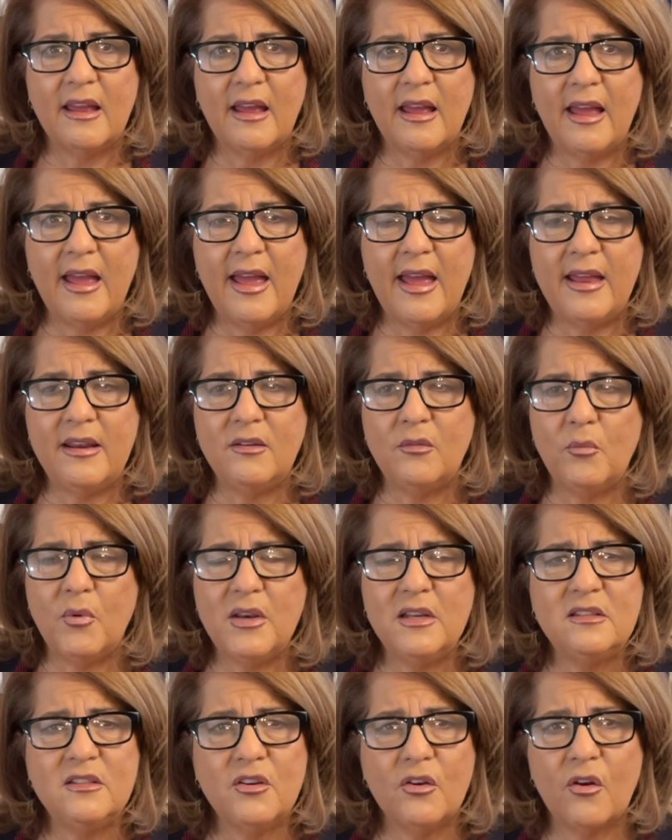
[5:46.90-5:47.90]
And what
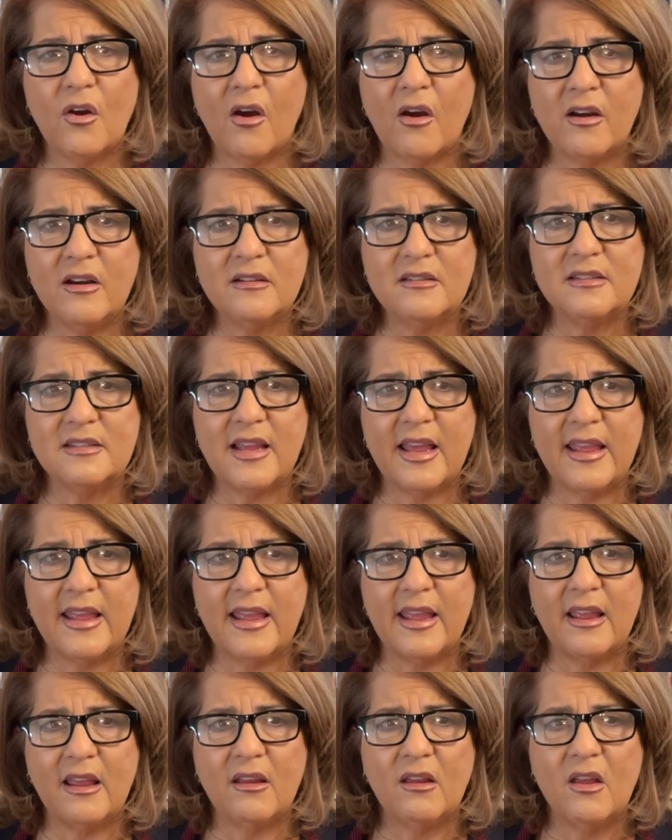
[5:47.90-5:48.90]
is your heart
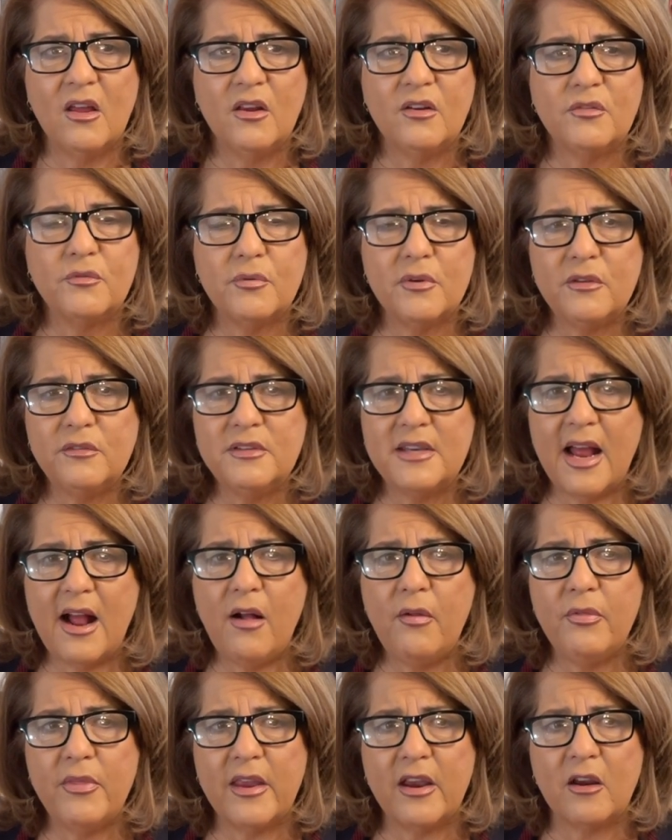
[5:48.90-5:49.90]
saying? Drill
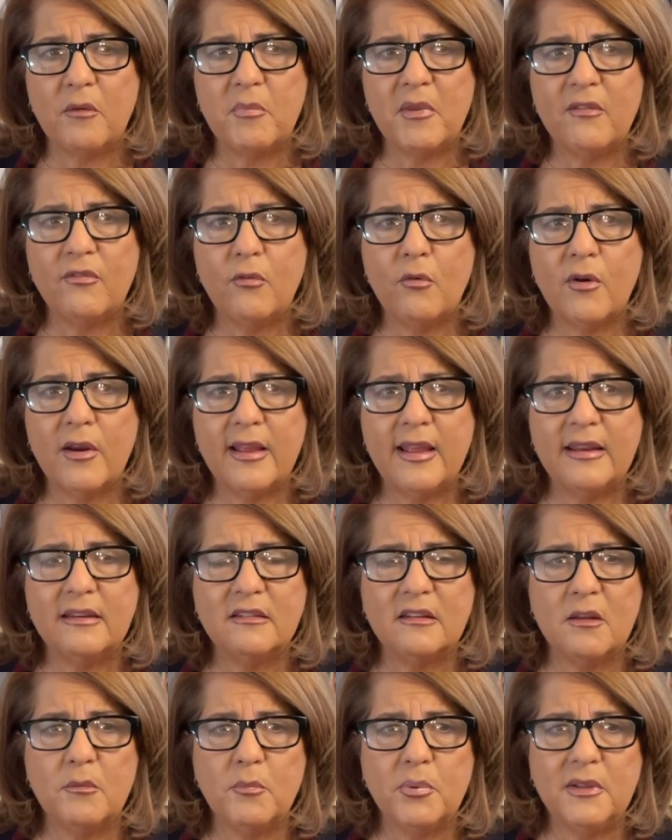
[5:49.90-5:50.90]
down there before it gets
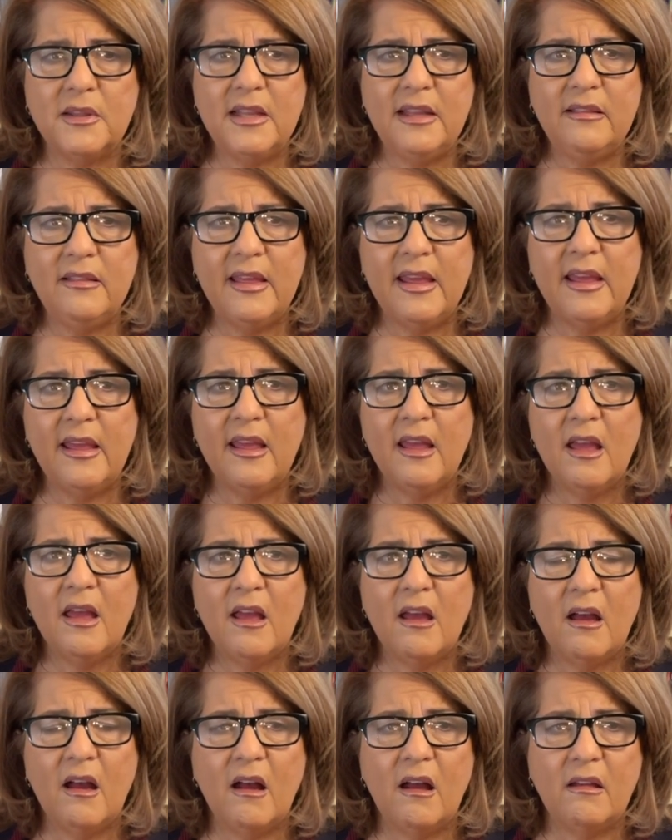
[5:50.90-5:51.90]
completely
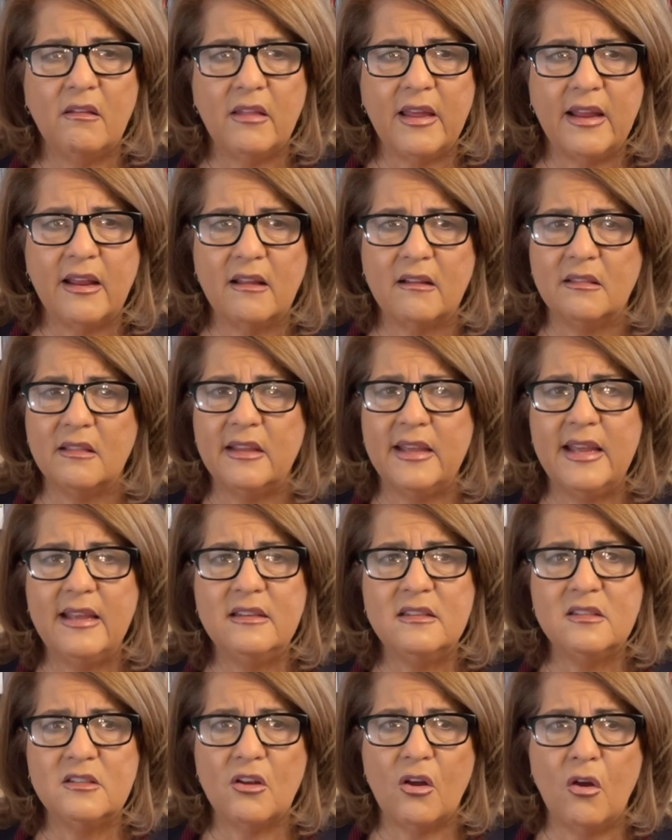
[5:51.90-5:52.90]
uh, like
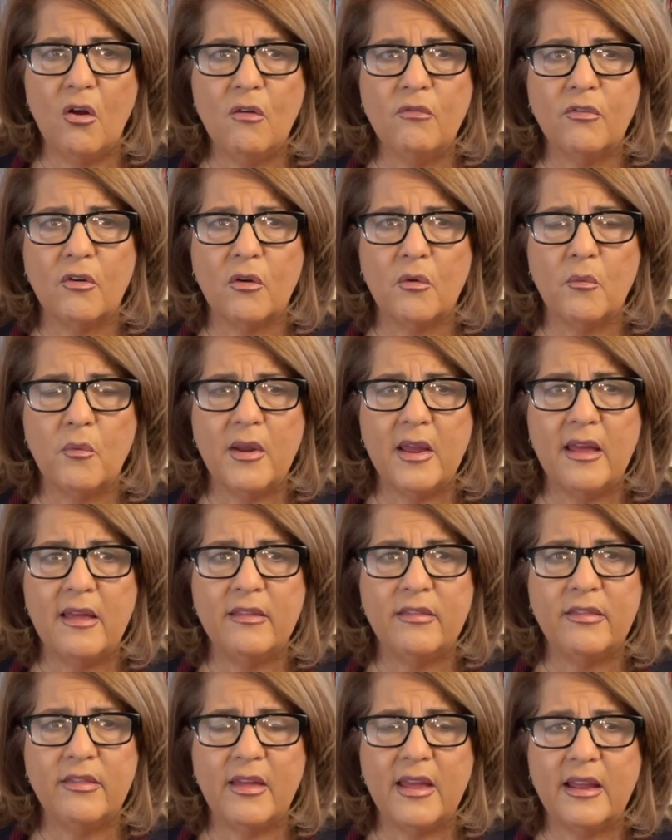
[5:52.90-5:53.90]
glazed over
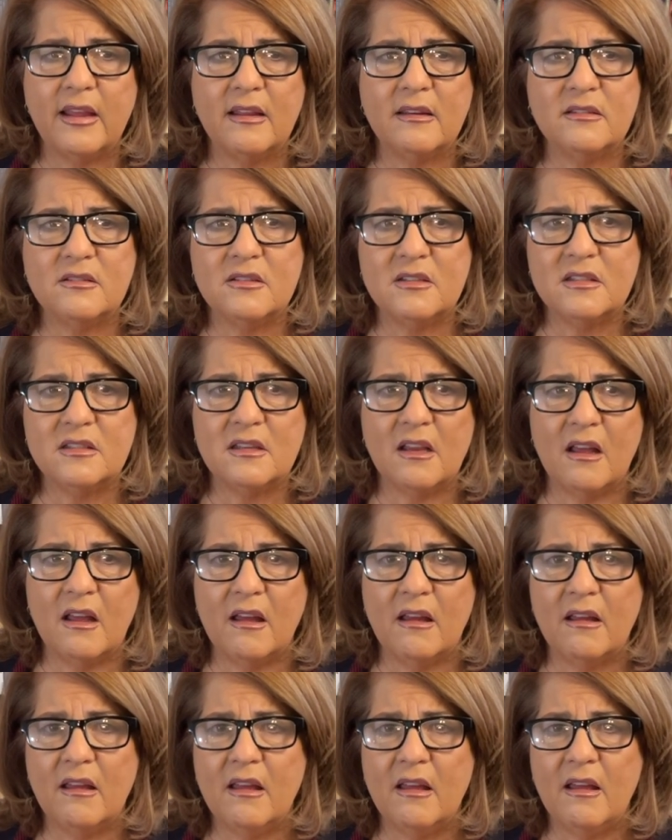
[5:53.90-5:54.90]
with like just
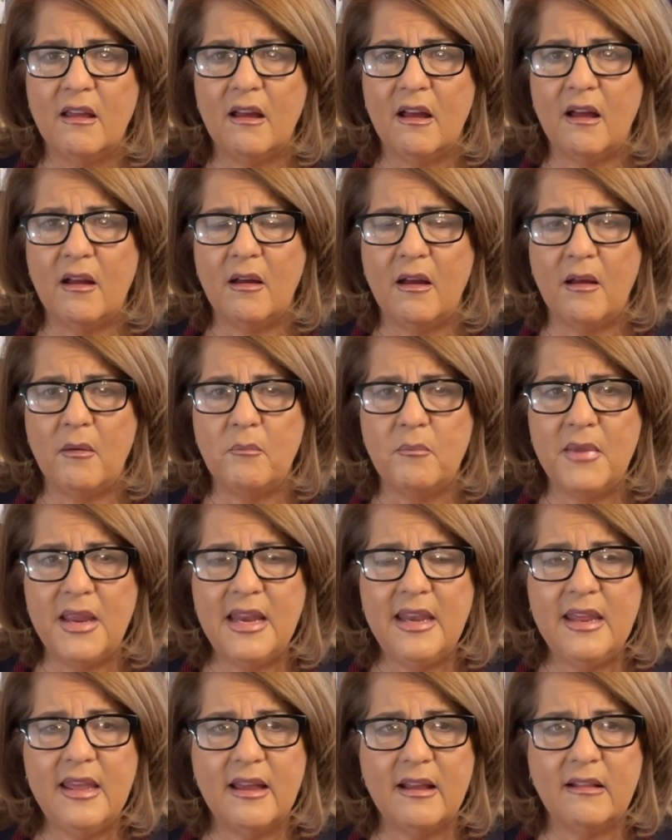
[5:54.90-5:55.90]
a, a, a
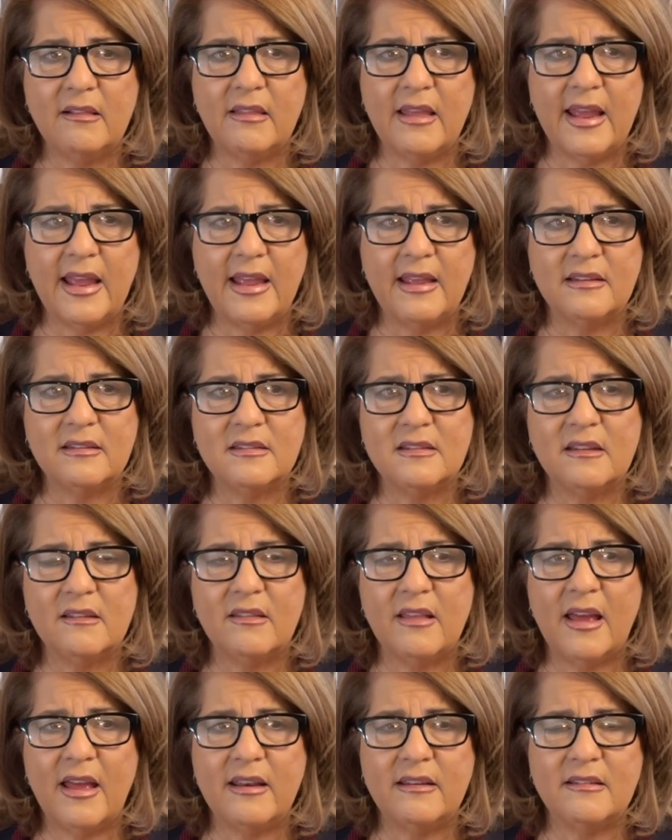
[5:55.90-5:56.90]
media glaze
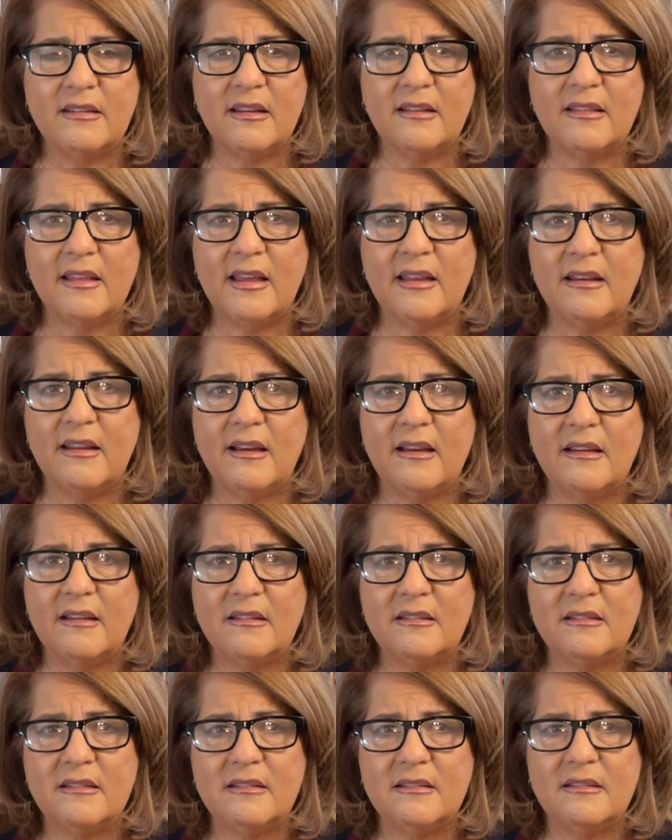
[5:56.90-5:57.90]
that that uh,
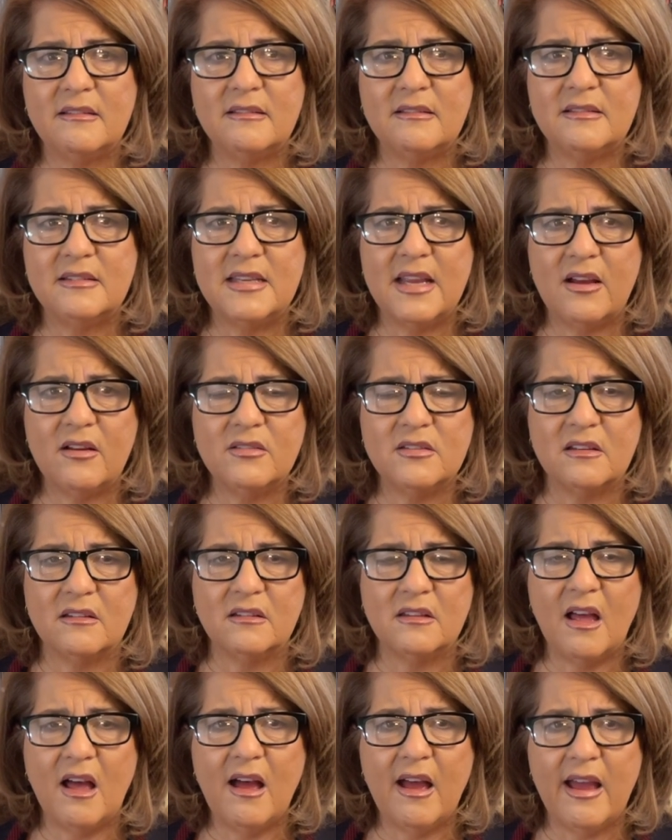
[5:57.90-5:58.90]
tells a
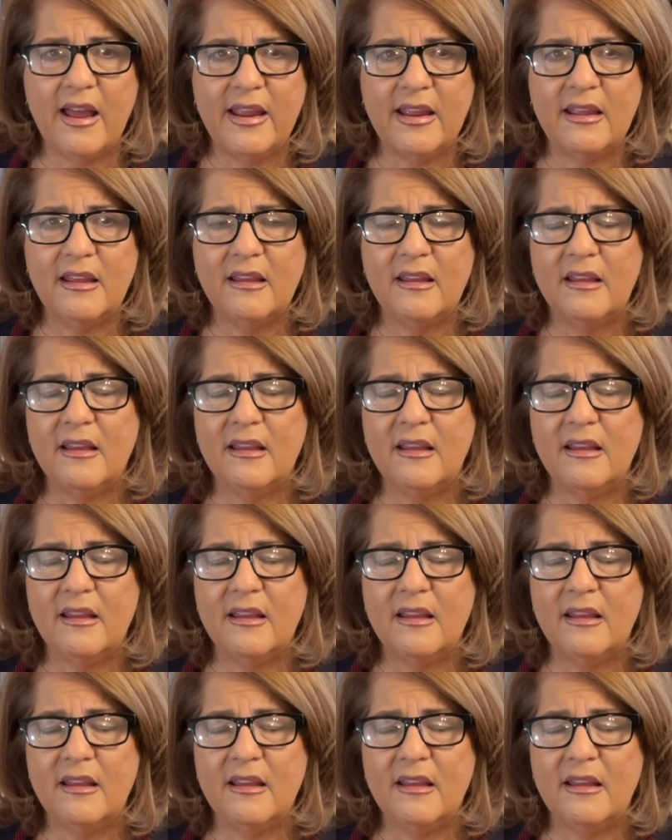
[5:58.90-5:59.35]
lie.